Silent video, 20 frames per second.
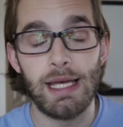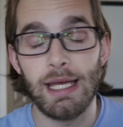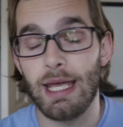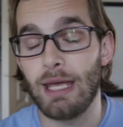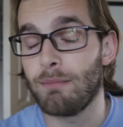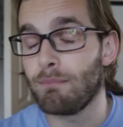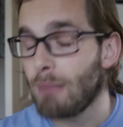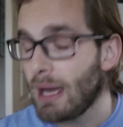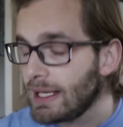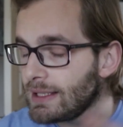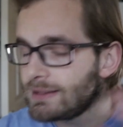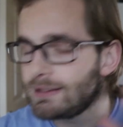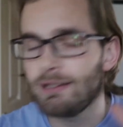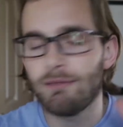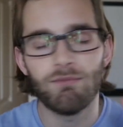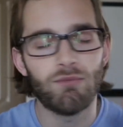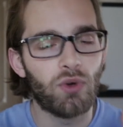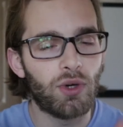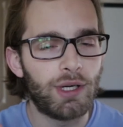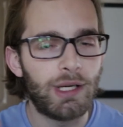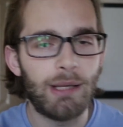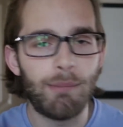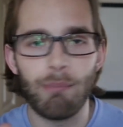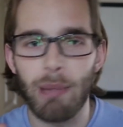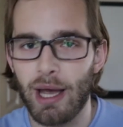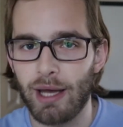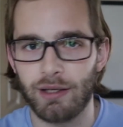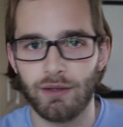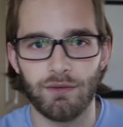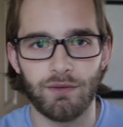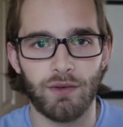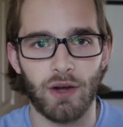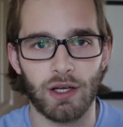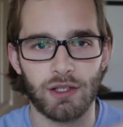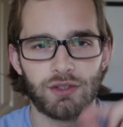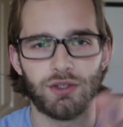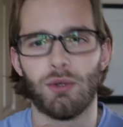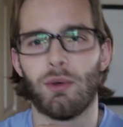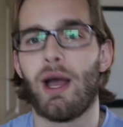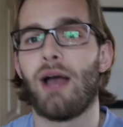It may seem really bad at
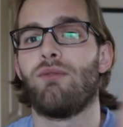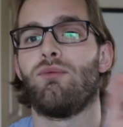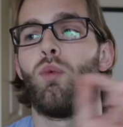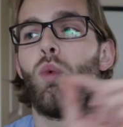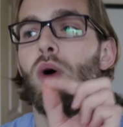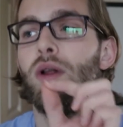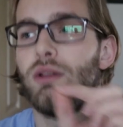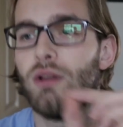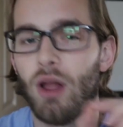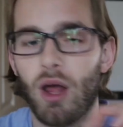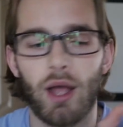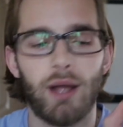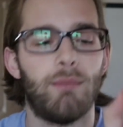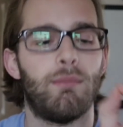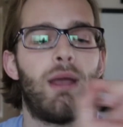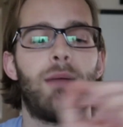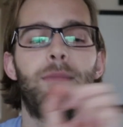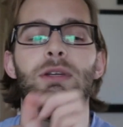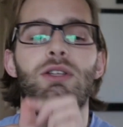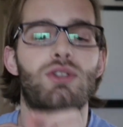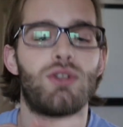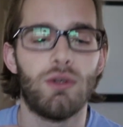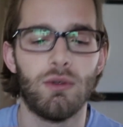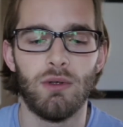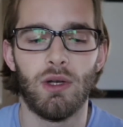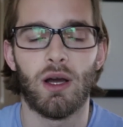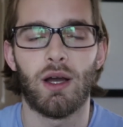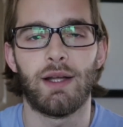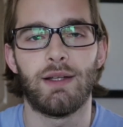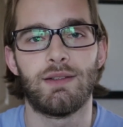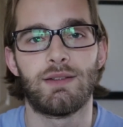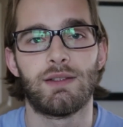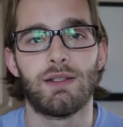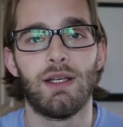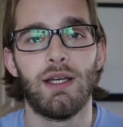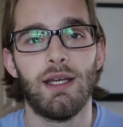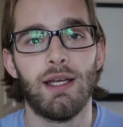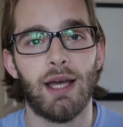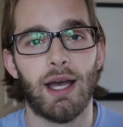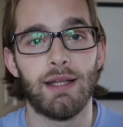first. You'll have one line, maybe two lines,
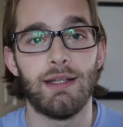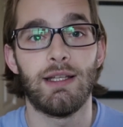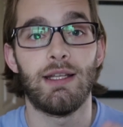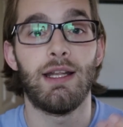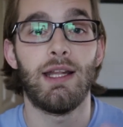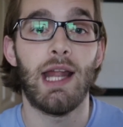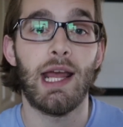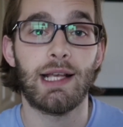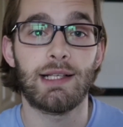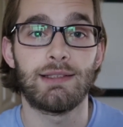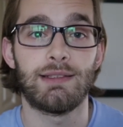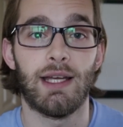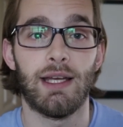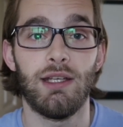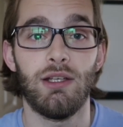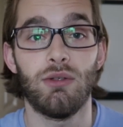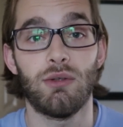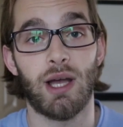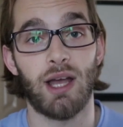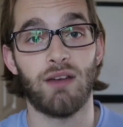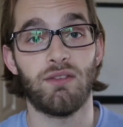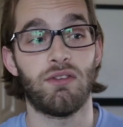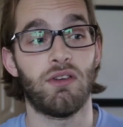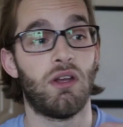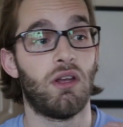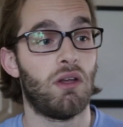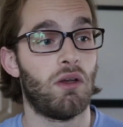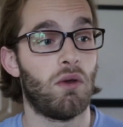and then the next day you'll have